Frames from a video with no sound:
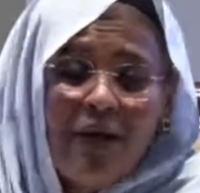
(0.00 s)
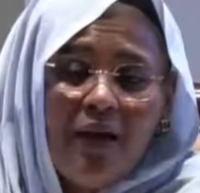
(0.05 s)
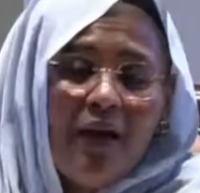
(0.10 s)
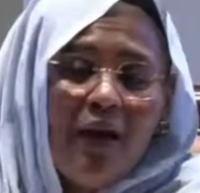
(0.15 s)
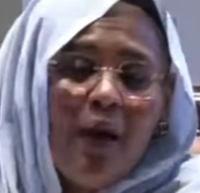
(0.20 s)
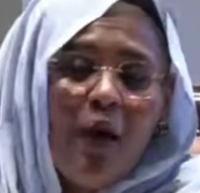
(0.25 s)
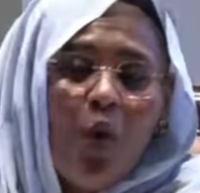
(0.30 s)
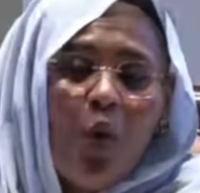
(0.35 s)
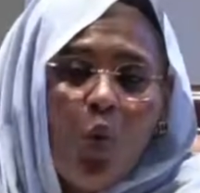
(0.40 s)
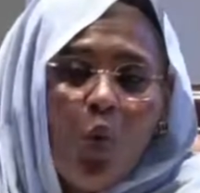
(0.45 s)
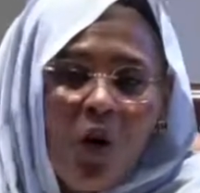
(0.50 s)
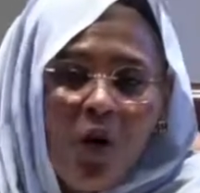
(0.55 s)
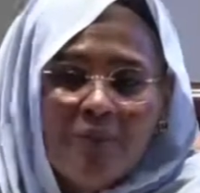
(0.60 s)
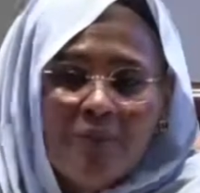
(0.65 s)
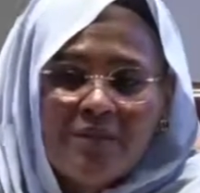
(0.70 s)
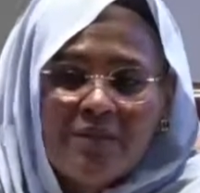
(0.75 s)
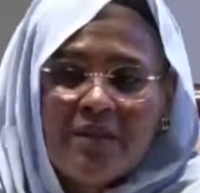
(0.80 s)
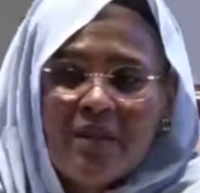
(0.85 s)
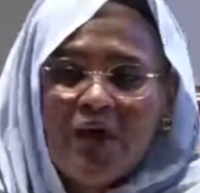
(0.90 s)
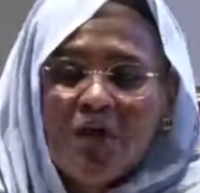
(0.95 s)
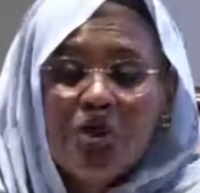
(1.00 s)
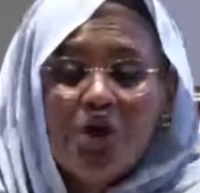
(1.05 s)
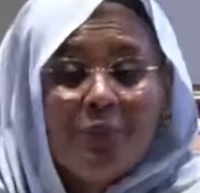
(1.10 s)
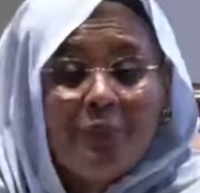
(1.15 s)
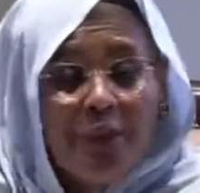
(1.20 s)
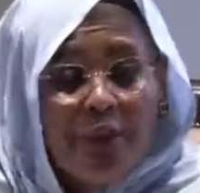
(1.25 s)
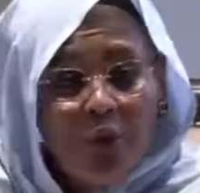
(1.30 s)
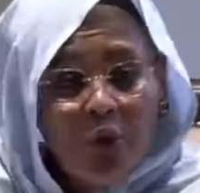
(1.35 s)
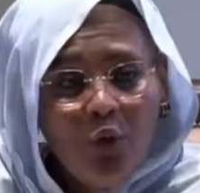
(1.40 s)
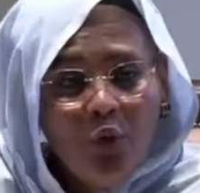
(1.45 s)
So
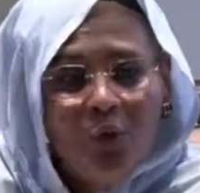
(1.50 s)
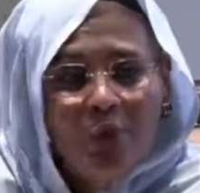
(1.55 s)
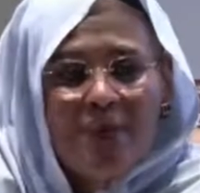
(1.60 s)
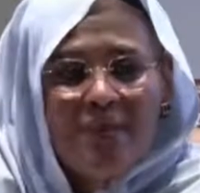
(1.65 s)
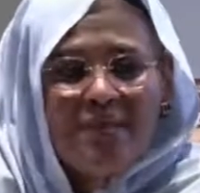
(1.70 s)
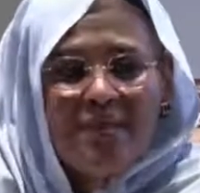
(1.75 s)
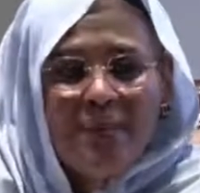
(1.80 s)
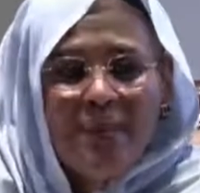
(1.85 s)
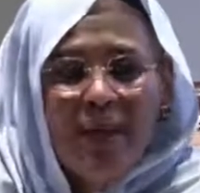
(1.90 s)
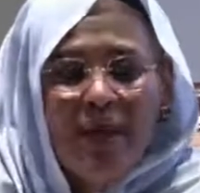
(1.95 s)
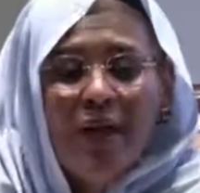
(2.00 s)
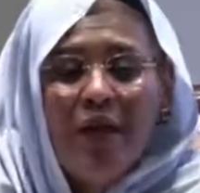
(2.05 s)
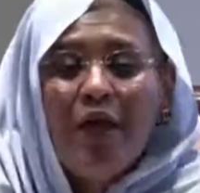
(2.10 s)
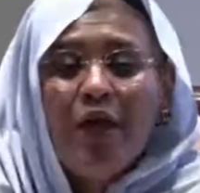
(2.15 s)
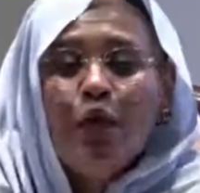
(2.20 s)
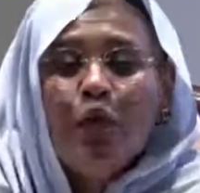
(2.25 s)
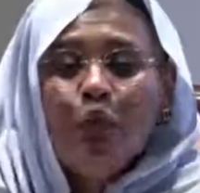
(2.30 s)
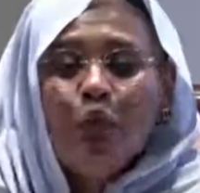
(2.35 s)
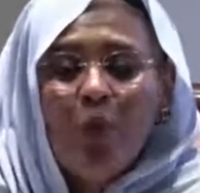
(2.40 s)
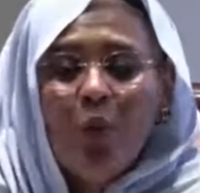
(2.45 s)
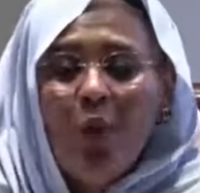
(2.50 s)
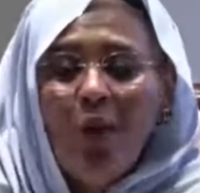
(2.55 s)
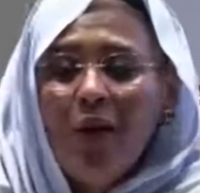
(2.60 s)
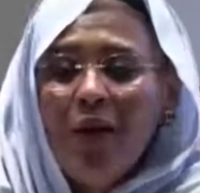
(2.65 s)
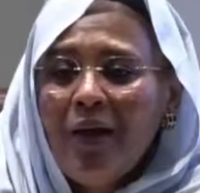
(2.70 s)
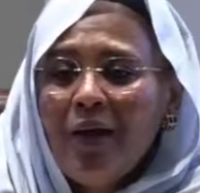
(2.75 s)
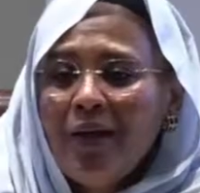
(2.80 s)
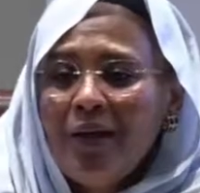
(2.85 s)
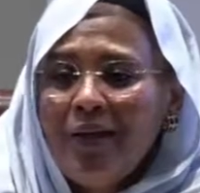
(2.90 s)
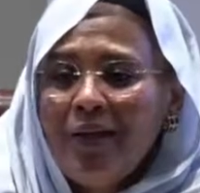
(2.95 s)
Ethiopia has
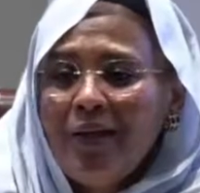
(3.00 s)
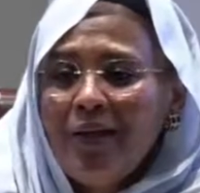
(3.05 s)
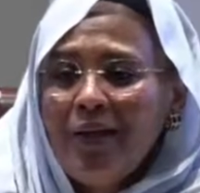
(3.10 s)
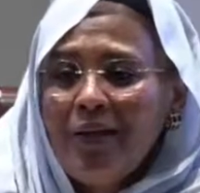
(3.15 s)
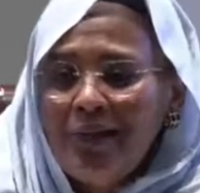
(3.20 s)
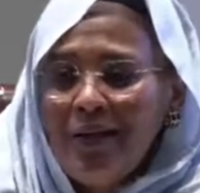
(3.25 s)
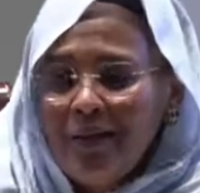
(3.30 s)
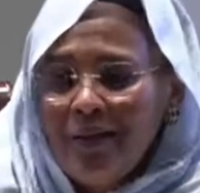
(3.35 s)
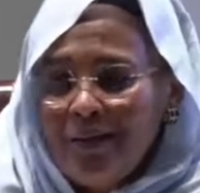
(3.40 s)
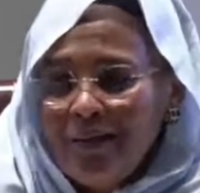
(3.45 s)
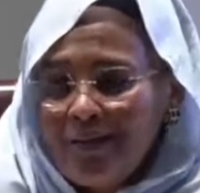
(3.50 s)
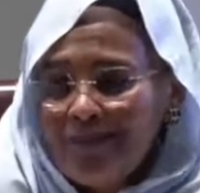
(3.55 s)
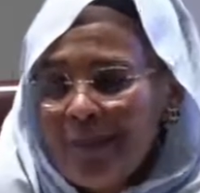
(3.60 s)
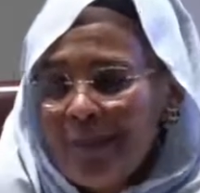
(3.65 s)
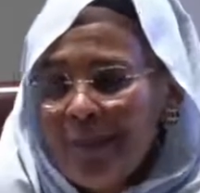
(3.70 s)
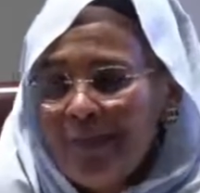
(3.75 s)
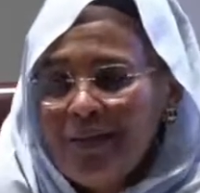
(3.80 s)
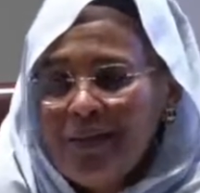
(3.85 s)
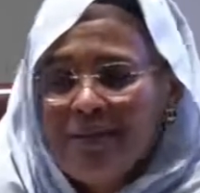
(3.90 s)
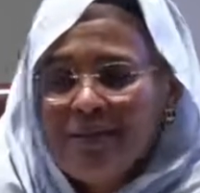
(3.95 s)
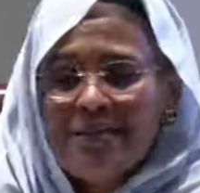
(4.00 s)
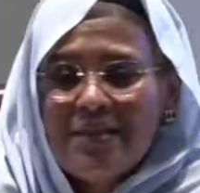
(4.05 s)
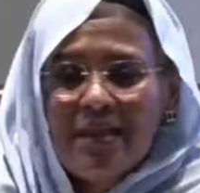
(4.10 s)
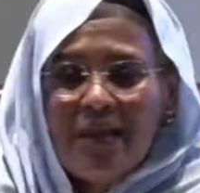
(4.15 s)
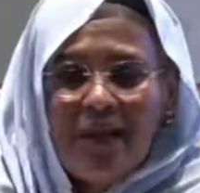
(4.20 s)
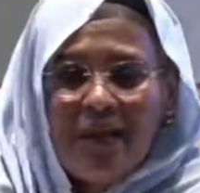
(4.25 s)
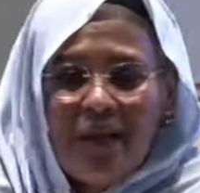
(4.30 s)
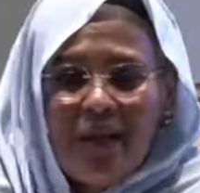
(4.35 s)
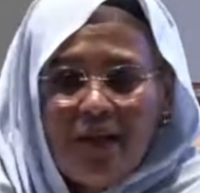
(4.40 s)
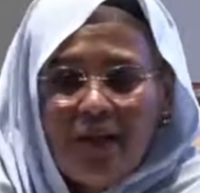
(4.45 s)

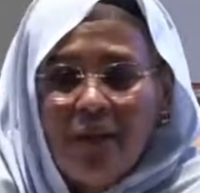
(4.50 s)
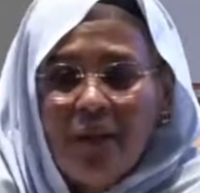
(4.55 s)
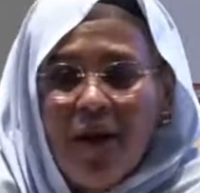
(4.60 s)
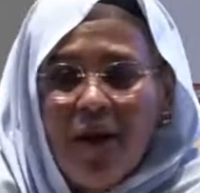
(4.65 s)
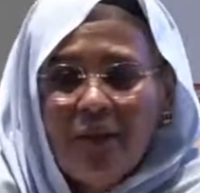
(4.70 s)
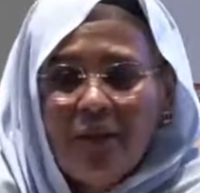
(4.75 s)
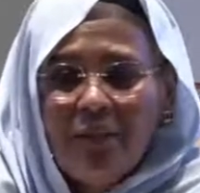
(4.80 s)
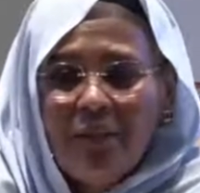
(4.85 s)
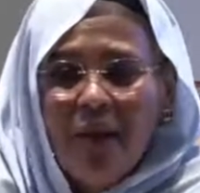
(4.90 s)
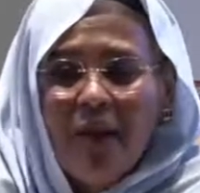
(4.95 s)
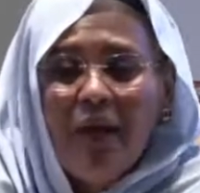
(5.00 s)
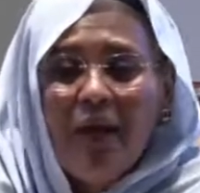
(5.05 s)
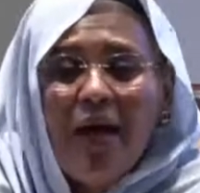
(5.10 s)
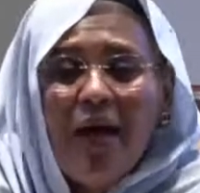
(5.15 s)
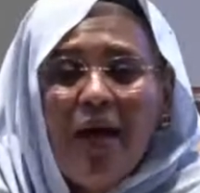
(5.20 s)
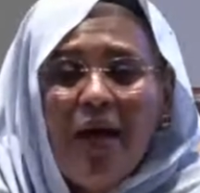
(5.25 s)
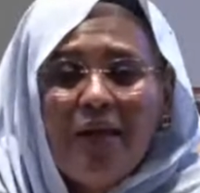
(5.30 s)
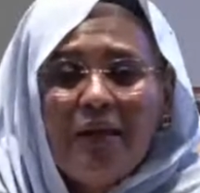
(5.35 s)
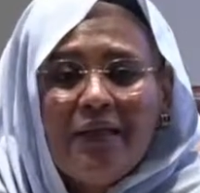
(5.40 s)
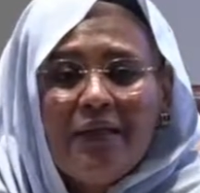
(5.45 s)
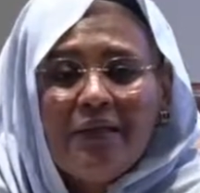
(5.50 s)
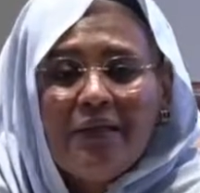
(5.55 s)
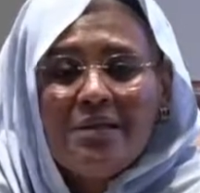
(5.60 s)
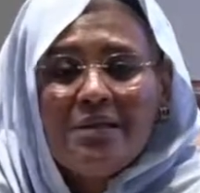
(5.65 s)
115 million.